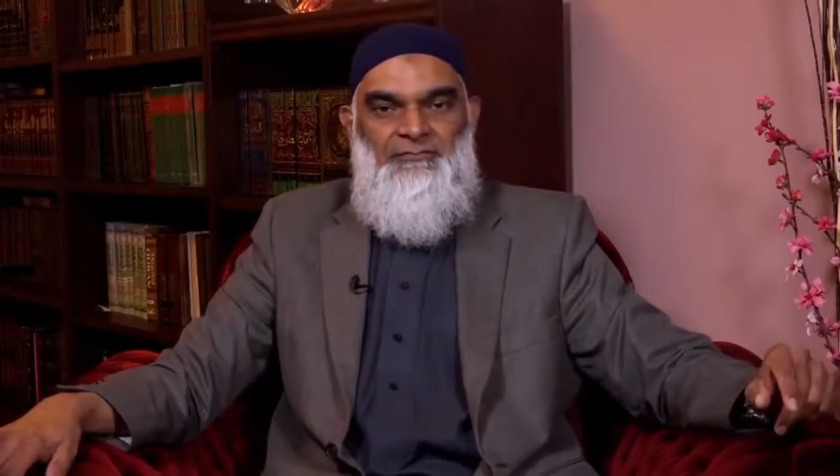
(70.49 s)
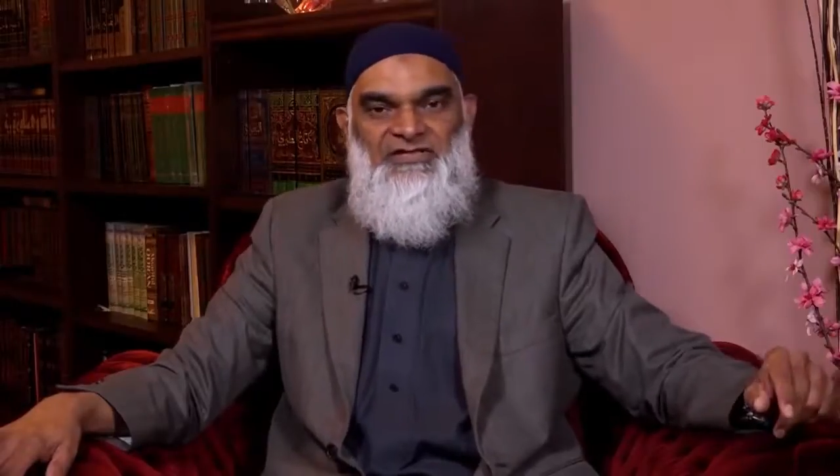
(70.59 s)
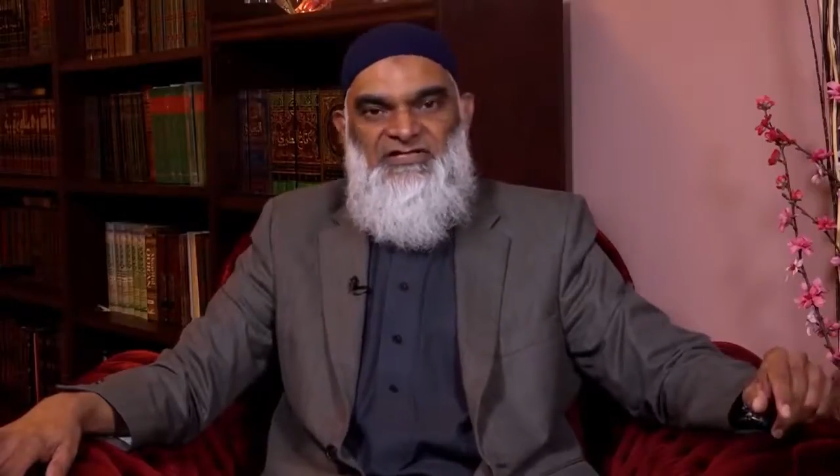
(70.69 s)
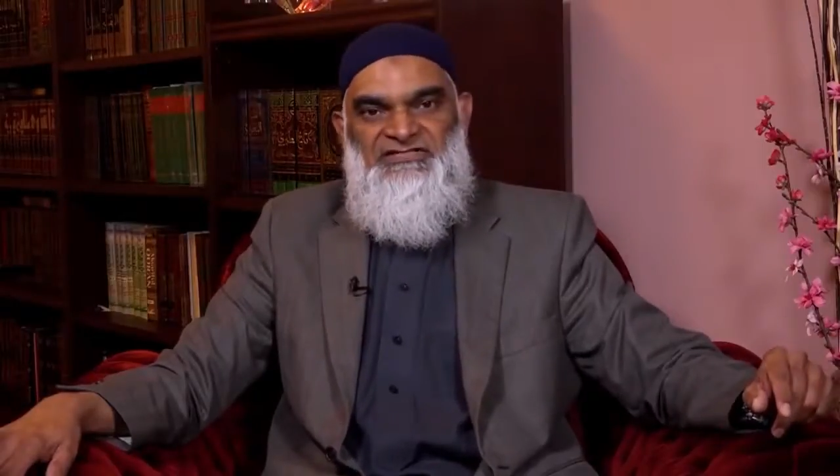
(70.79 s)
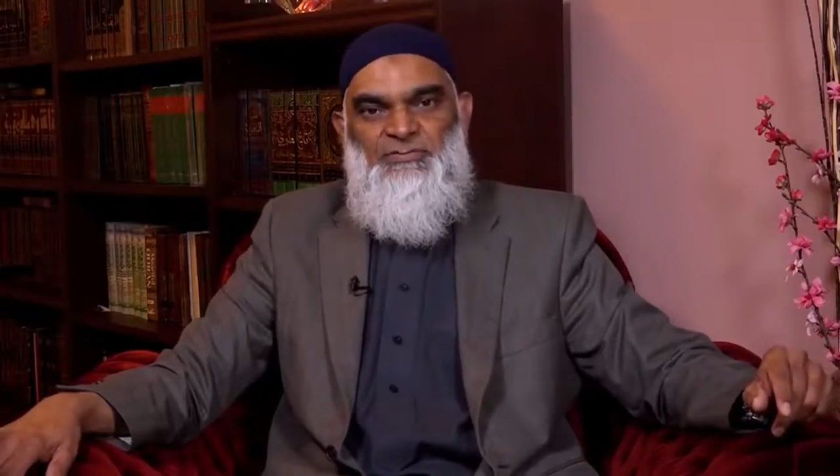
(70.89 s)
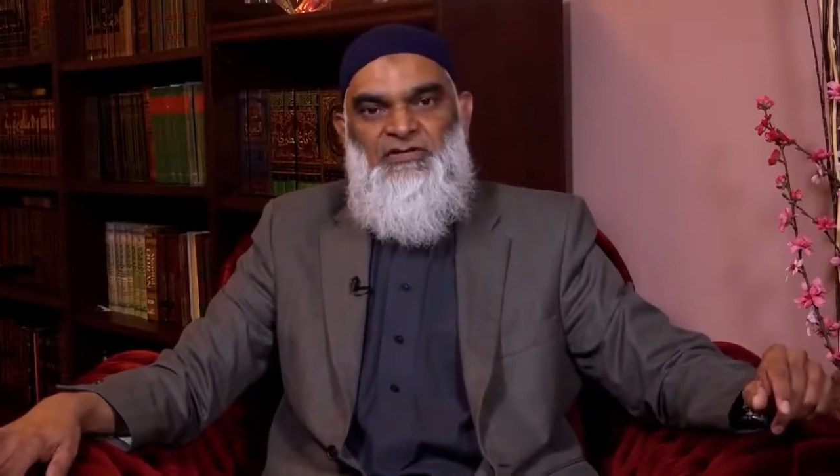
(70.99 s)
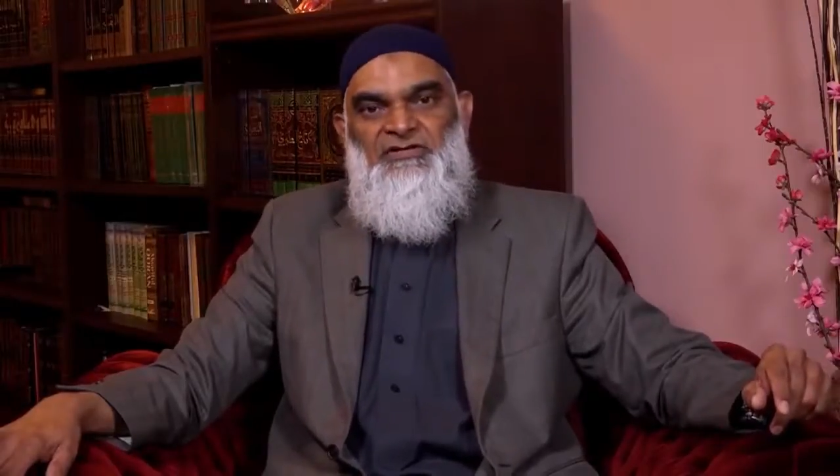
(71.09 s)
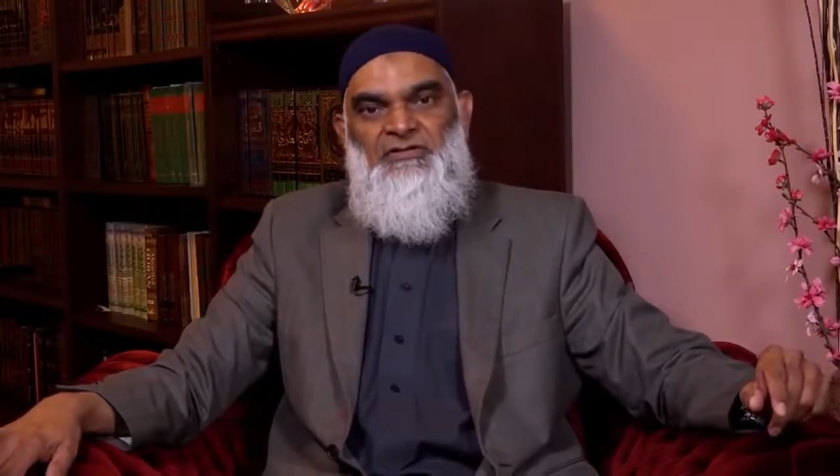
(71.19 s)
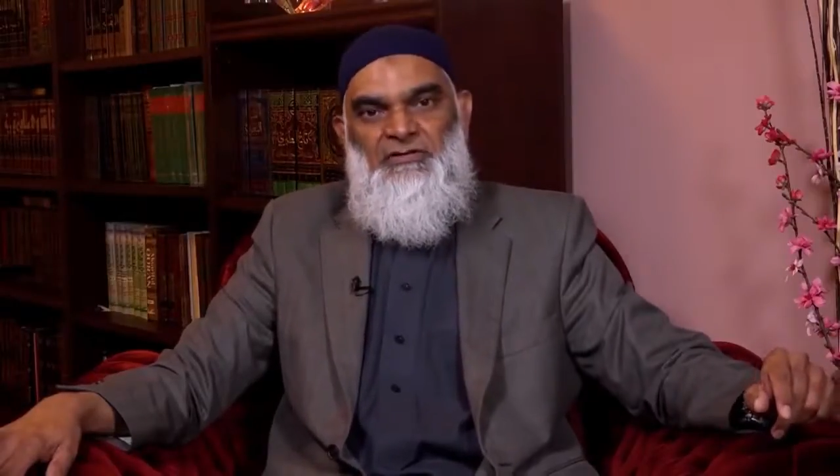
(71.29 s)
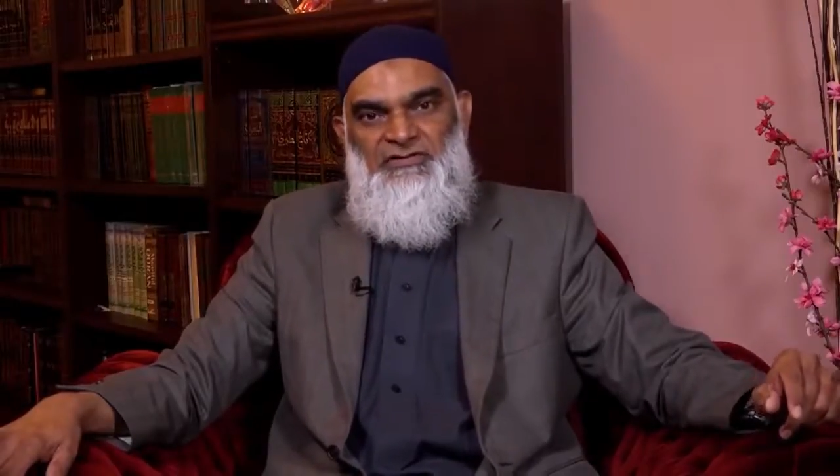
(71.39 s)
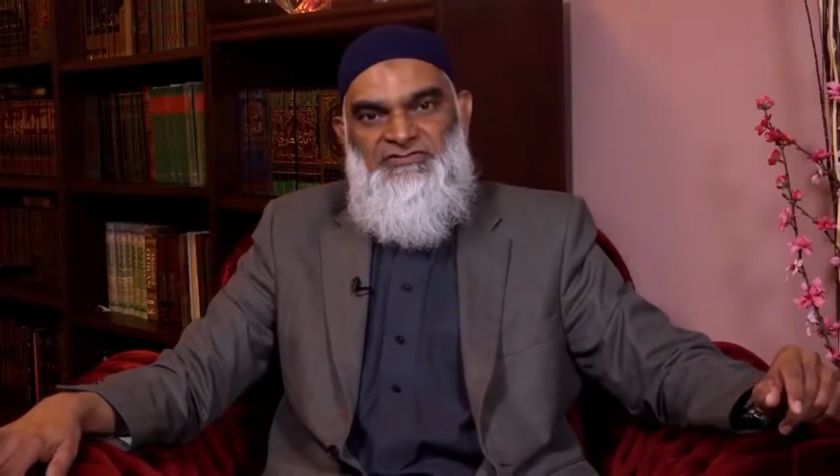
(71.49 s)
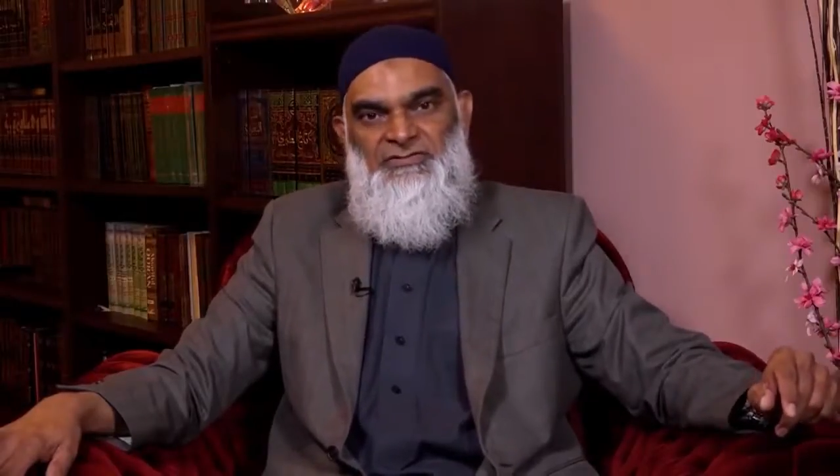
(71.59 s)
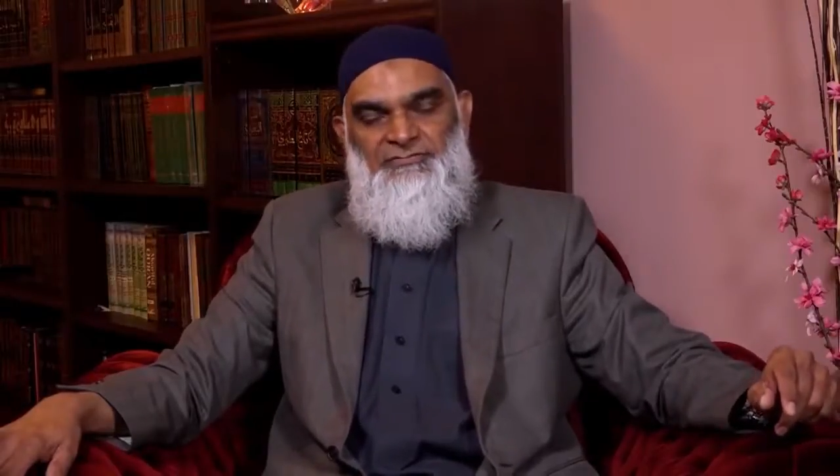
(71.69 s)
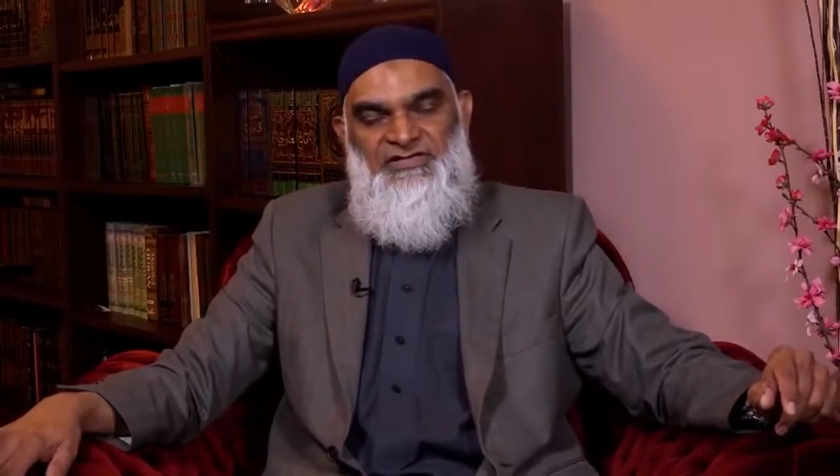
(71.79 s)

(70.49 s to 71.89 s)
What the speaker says: But this word could also